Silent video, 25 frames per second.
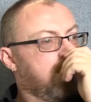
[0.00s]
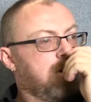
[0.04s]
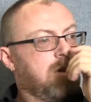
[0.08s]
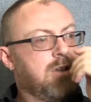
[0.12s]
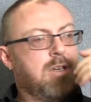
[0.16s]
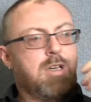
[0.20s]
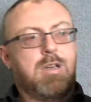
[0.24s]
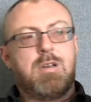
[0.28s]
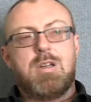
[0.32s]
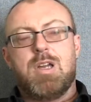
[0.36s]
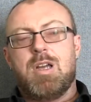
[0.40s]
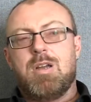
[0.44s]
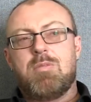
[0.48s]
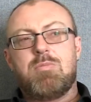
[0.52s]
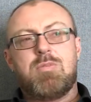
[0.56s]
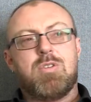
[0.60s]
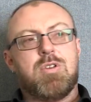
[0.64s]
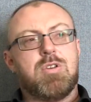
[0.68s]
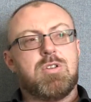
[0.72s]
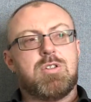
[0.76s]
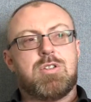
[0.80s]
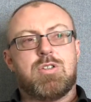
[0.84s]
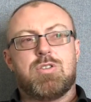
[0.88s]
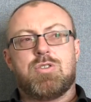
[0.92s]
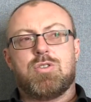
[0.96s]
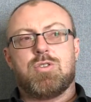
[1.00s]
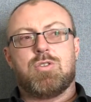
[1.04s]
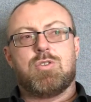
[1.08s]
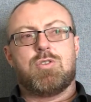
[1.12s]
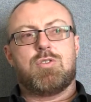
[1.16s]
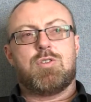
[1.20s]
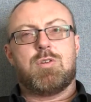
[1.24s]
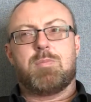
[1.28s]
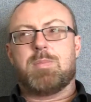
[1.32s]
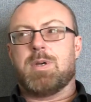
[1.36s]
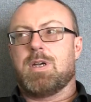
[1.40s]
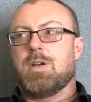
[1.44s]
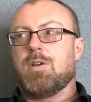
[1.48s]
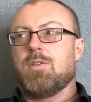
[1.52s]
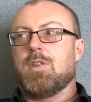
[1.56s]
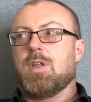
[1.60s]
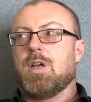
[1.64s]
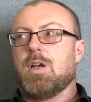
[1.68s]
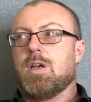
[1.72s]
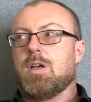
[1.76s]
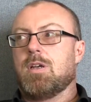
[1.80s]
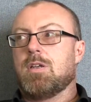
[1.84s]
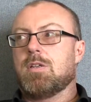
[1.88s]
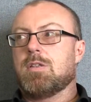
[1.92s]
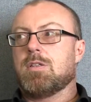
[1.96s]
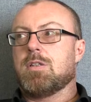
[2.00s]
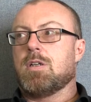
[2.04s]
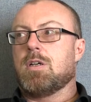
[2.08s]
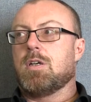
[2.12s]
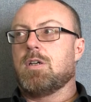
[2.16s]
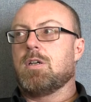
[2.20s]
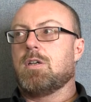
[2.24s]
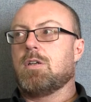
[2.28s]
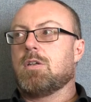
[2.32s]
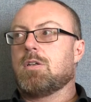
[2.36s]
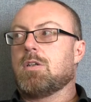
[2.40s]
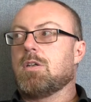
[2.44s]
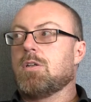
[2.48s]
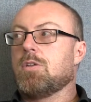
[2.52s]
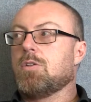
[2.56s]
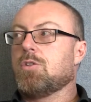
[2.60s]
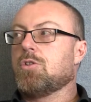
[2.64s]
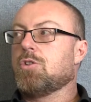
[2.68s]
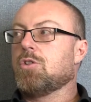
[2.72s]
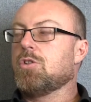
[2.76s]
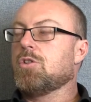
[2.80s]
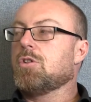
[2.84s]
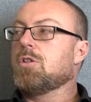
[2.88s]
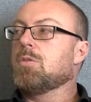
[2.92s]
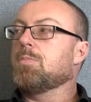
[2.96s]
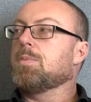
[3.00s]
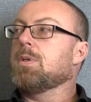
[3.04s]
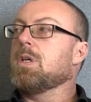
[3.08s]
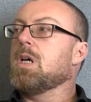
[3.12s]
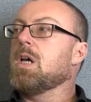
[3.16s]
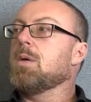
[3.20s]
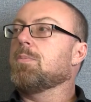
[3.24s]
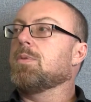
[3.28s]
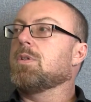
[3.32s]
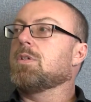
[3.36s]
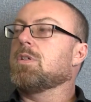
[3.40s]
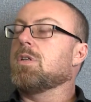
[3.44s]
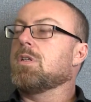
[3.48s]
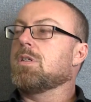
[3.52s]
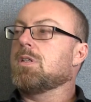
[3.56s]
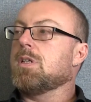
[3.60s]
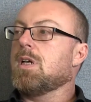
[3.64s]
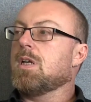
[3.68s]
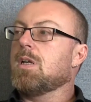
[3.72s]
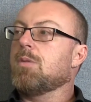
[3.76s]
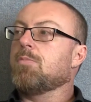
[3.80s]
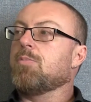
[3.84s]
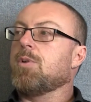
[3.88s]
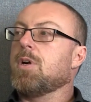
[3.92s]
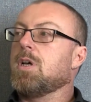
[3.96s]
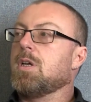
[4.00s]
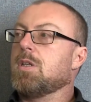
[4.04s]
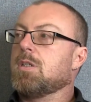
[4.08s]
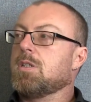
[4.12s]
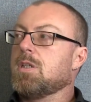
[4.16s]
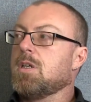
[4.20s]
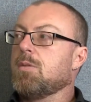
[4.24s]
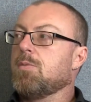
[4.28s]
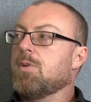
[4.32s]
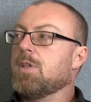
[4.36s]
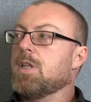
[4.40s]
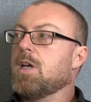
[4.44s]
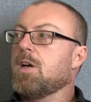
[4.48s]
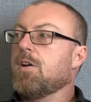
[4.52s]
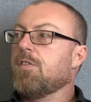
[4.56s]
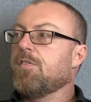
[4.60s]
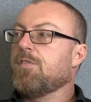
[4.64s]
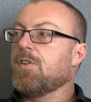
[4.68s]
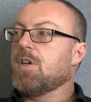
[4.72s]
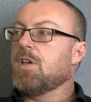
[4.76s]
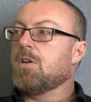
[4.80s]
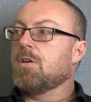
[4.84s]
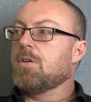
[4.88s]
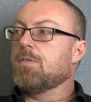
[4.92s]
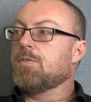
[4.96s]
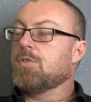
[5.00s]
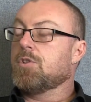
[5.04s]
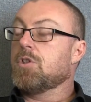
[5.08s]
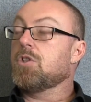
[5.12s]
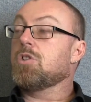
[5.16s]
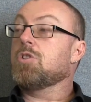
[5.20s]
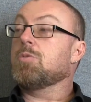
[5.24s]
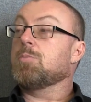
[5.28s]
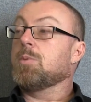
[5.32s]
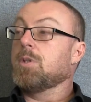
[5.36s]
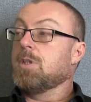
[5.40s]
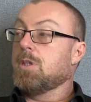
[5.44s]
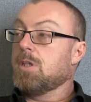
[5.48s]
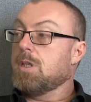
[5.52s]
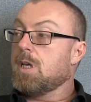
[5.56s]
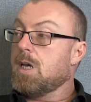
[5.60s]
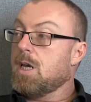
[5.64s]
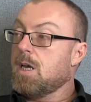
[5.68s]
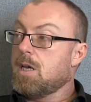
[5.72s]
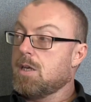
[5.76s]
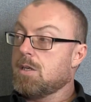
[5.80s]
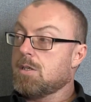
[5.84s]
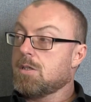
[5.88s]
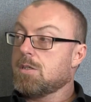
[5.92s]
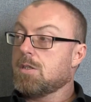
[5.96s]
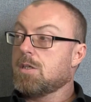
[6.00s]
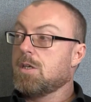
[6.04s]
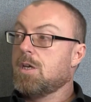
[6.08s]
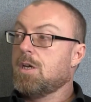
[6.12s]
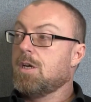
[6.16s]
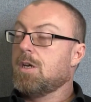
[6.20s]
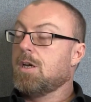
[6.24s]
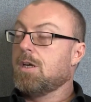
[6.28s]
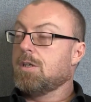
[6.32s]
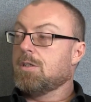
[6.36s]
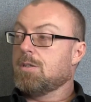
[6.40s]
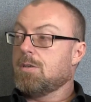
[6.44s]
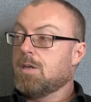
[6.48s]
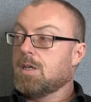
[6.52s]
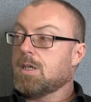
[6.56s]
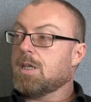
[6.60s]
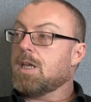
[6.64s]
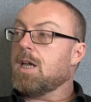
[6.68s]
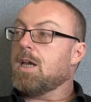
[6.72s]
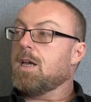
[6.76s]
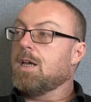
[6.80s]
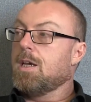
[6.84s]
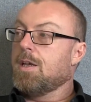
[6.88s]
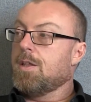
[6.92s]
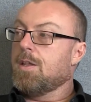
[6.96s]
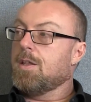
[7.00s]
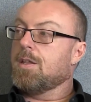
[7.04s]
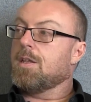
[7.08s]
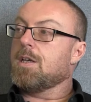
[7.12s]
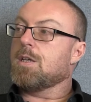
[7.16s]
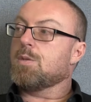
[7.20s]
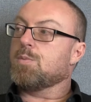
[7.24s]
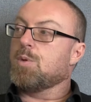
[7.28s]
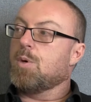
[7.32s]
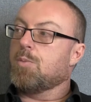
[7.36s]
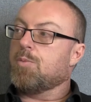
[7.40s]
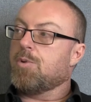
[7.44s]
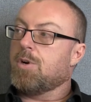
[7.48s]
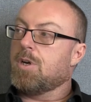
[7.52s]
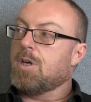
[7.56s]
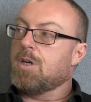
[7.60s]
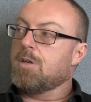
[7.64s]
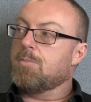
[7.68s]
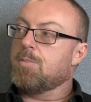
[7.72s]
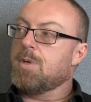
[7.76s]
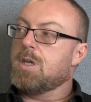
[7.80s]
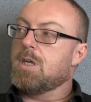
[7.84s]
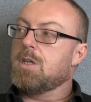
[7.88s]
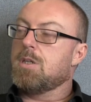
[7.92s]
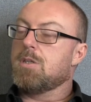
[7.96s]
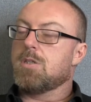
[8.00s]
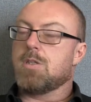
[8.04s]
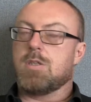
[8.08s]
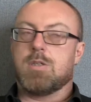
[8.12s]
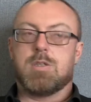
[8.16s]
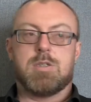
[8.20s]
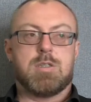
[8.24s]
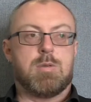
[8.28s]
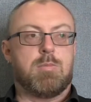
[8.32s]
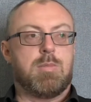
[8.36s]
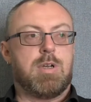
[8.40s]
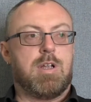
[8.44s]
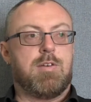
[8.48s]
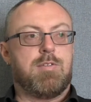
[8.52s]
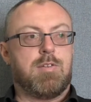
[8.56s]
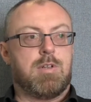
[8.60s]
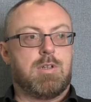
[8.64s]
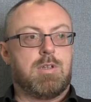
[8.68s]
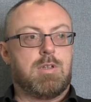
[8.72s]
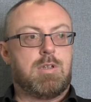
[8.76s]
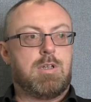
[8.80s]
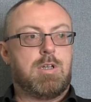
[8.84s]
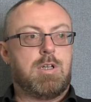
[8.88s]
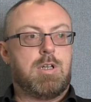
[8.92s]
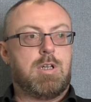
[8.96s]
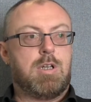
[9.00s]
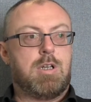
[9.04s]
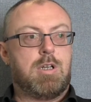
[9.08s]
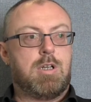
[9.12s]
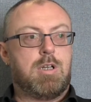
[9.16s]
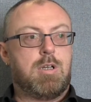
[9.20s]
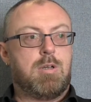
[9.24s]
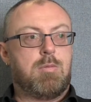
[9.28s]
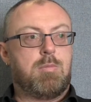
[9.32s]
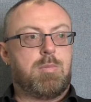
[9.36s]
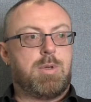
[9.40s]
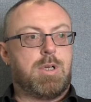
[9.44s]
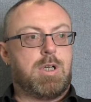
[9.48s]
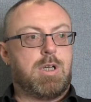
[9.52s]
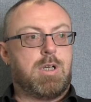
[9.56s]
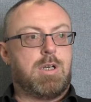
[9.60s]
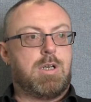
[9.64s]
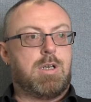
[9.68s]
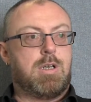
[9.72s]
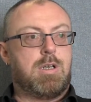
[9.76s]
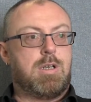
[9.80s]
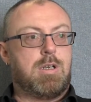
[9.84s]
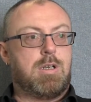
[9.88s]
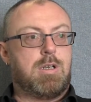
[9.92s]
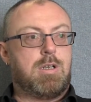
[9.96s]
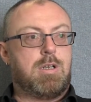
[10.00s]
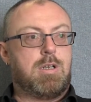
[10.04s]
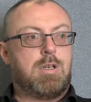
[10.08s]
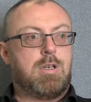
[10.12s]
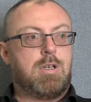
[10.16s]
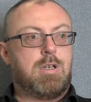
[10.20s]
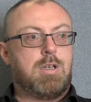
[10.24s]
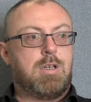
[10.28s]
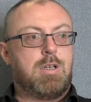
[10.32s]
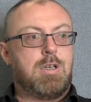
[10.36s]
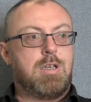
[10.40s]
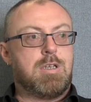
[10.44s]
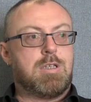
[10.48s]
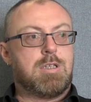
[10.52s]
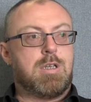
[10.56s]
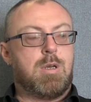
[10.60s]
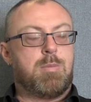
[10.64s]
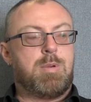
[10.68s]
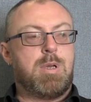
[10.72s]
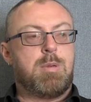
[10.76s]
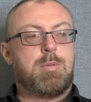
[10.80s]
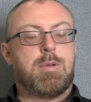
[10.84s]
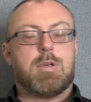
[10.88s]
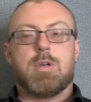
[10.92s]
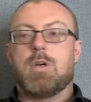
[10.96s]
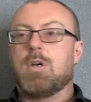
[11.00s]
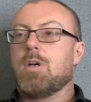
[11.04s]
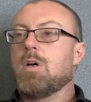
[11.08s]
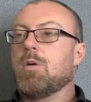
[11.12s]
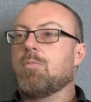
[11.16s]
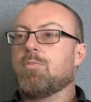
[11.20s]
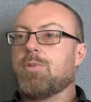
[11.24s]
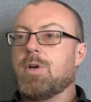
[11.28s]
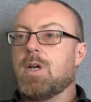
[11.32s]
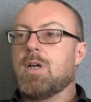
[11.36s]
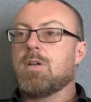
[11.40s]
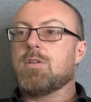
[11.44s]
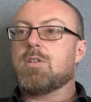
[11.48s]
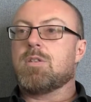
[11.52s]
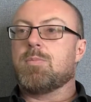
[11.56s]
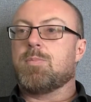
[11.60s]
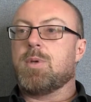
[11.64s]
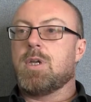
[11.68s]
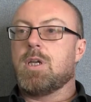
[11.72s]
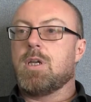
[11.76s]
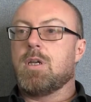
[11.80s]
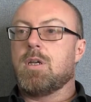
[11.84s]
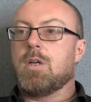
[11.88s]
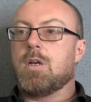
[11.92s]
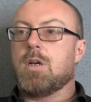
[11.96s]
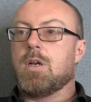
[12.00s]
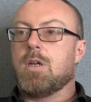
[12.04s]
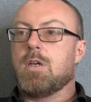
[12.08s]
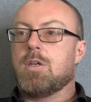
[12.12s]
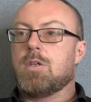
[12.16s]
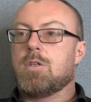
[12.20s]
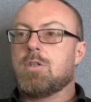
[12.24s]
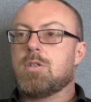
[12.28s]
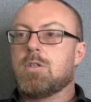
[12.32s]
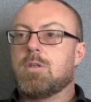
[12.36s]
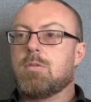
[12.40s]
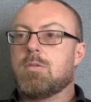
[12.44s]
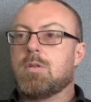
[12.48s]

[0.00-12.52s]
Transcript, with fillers: I, I'm not so sure about that. It's like, should you be able to celebrate it without fear of judgment? Yes. So I get it that that's what pride means on some level, but it's like people go, oh, I'm proud to be English.